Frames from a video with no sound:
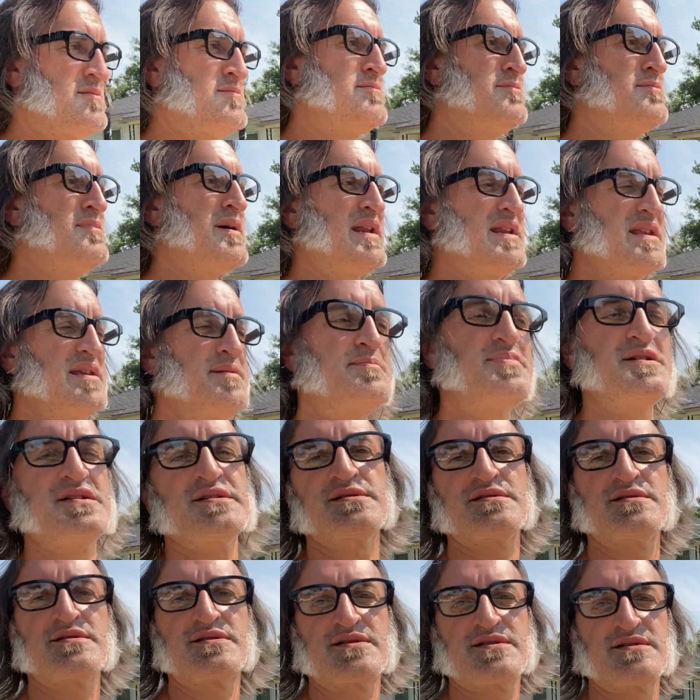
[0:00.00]
Many
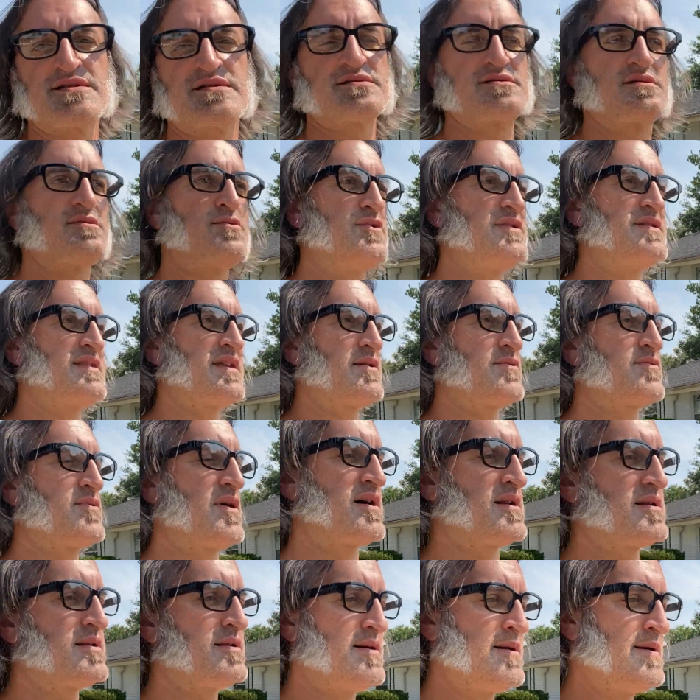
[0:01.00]
businesses, when they
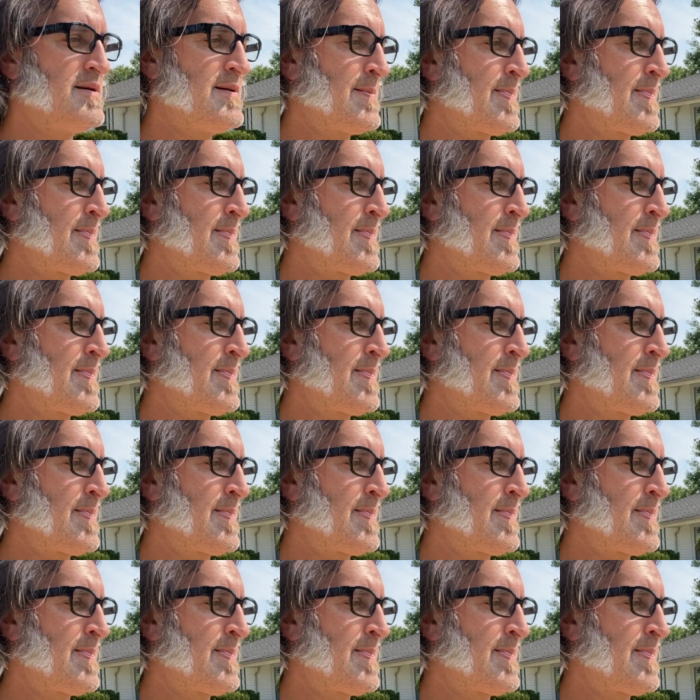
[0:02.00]
run